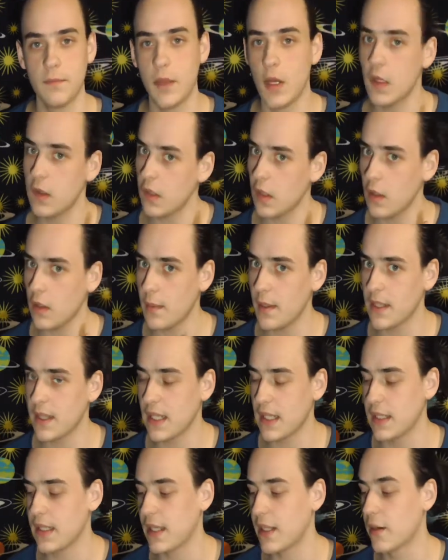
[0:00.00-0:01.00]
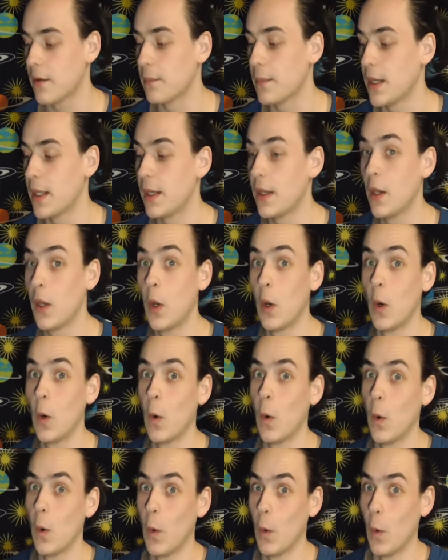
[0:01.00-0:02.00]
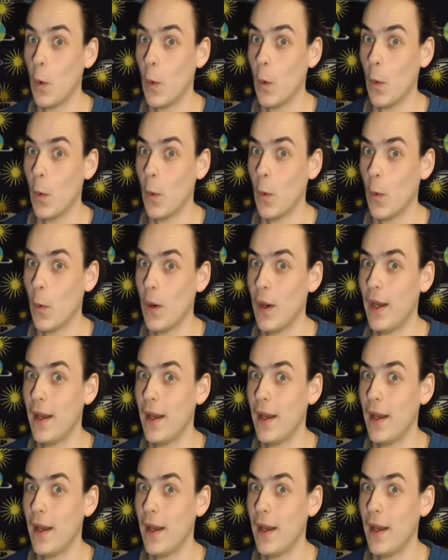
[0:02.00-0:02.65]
I'll talk about that later, but oh,